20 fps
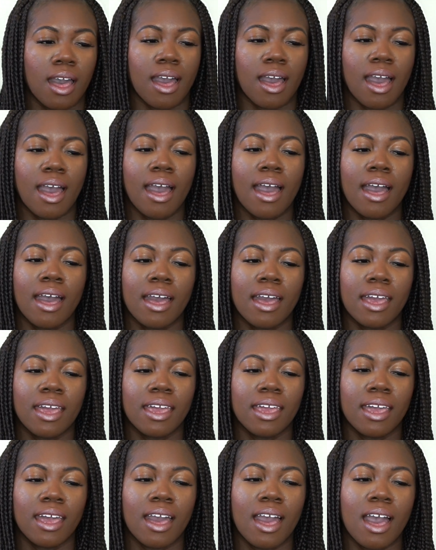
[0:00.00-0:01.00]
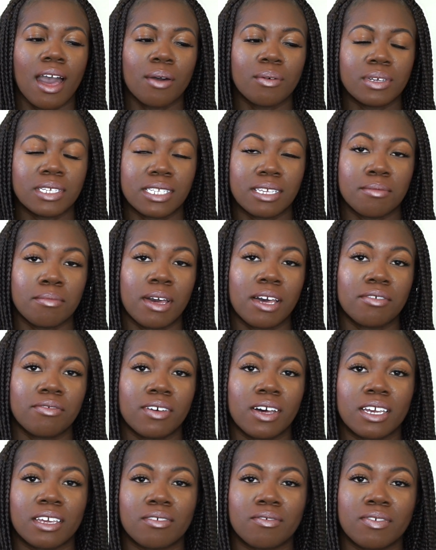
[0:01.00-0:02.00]
I I was in my
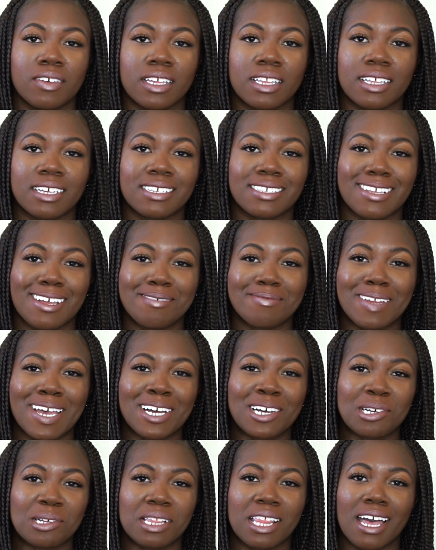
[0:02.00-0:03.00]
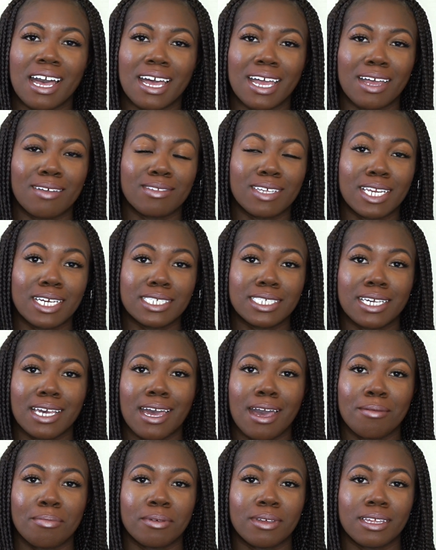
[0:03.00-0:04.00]
fucking feelings. I'm not gonna lie. After that shit
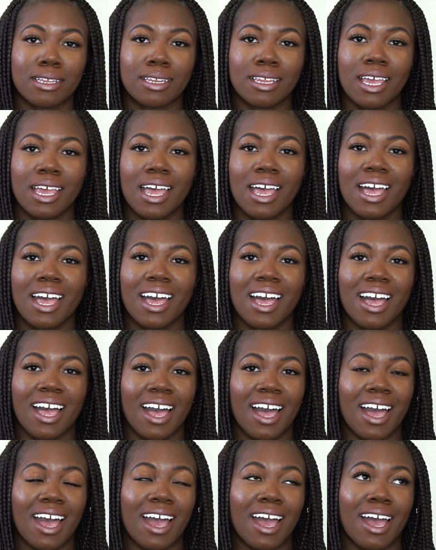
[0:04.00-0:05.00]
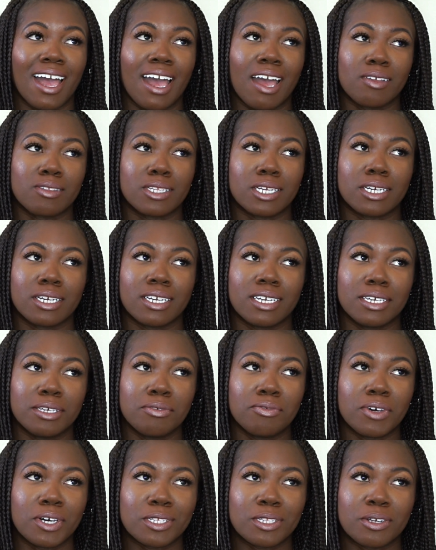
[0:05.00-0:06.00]
happened, after he
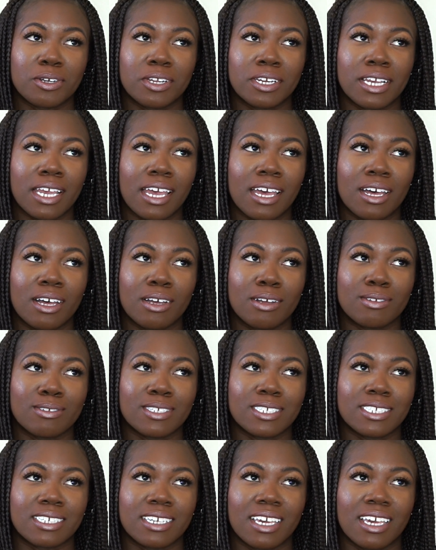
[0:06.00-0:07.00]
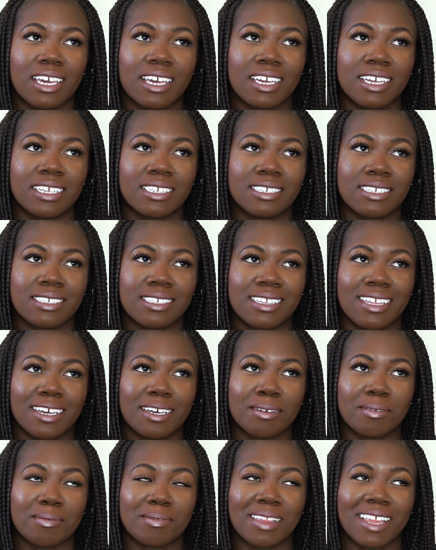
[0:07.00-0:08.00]
fucked her on the couch and just
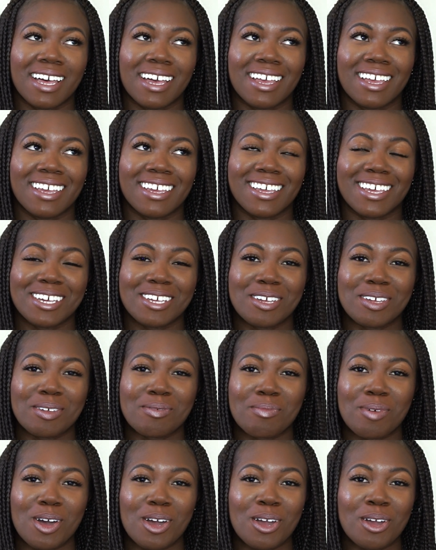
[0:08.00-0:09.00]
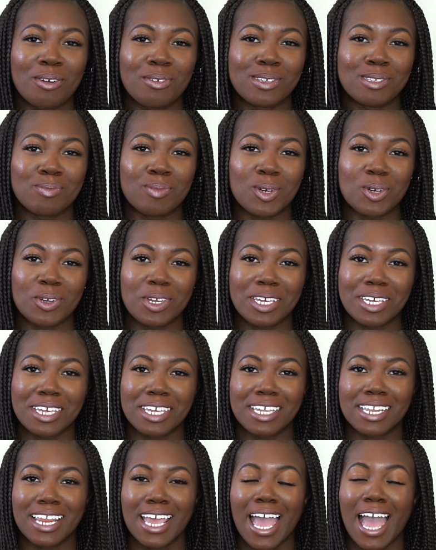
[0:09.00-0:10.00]
dipped, like my heart was
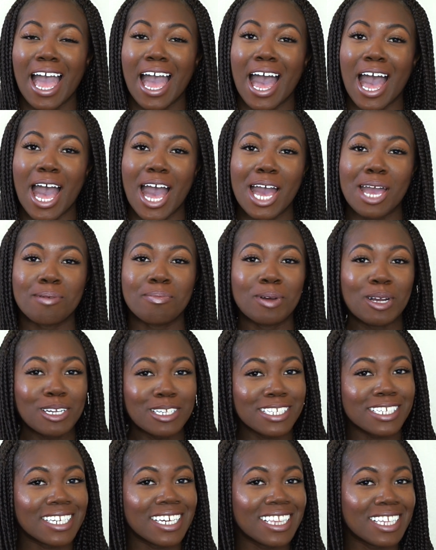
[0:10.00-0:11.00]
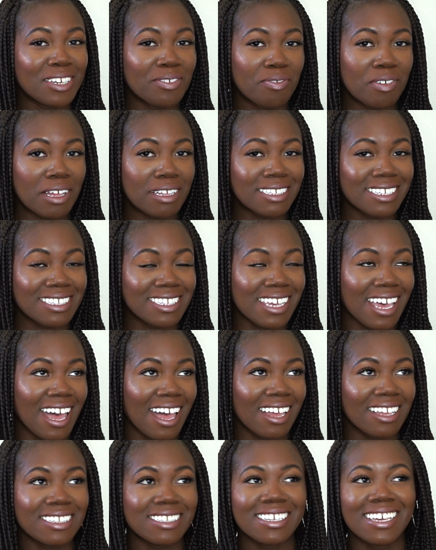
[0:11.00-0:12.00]
broken. I personally felt
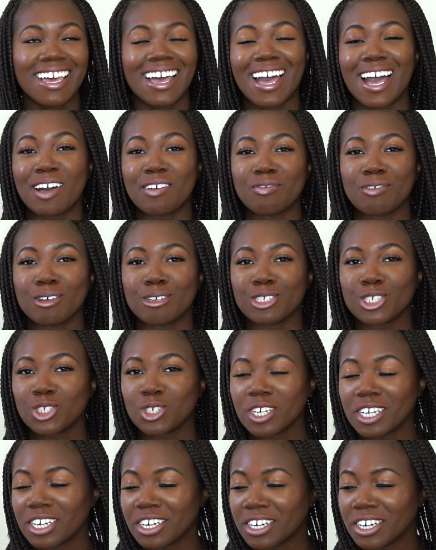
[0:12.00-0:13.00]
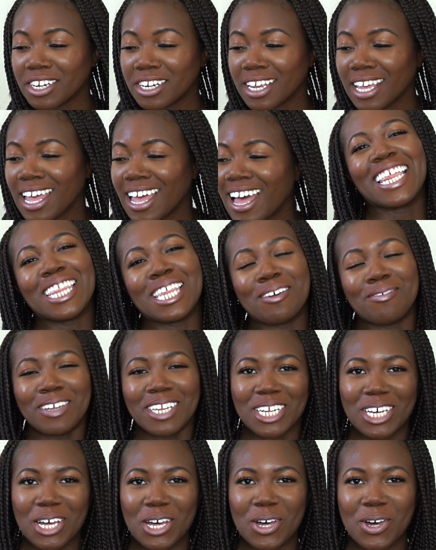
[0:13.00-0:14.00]
attacked. I felt triggered. Let me
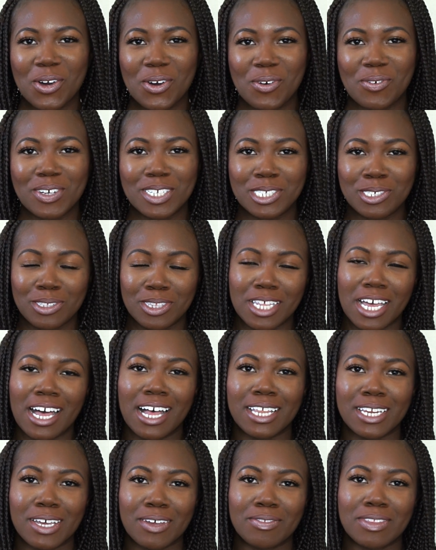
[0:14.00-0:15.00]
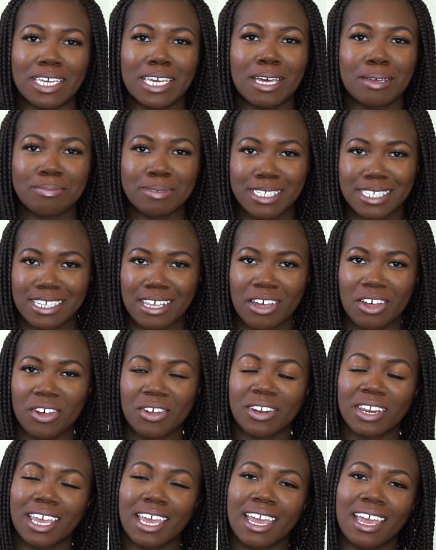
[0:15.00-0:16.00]
know what you thought of the
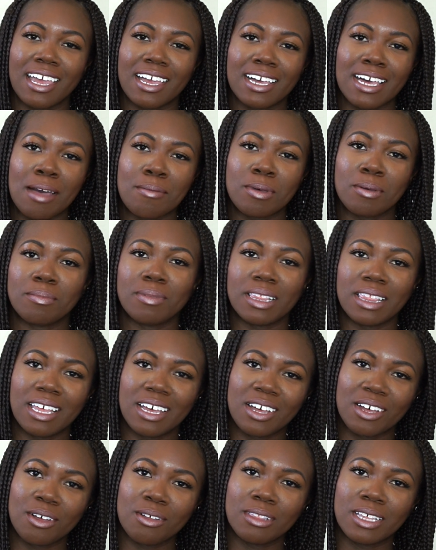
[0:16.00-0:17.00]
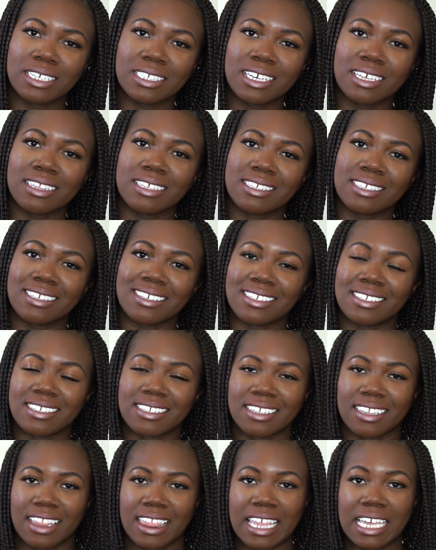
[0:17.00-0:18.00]
episode and comment below. Let's get
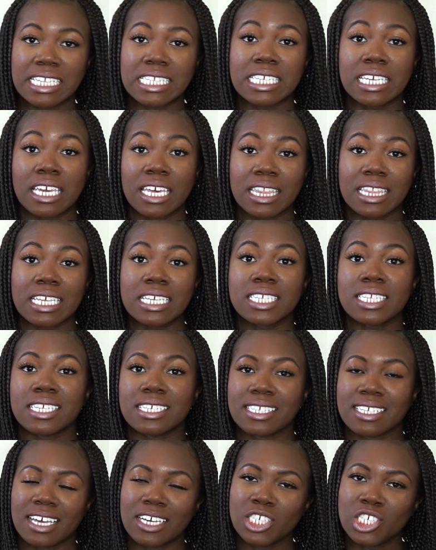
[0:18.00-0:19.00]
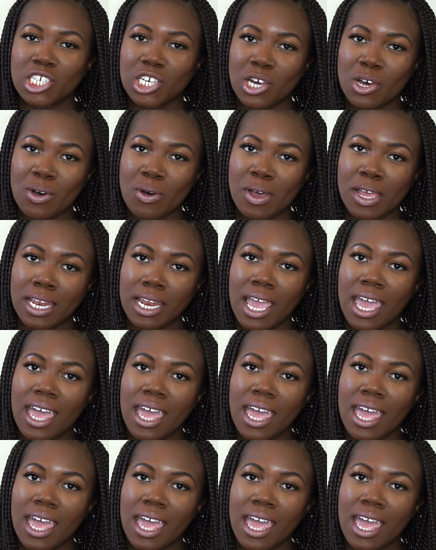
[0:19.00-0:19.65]
this let's get this discussion going.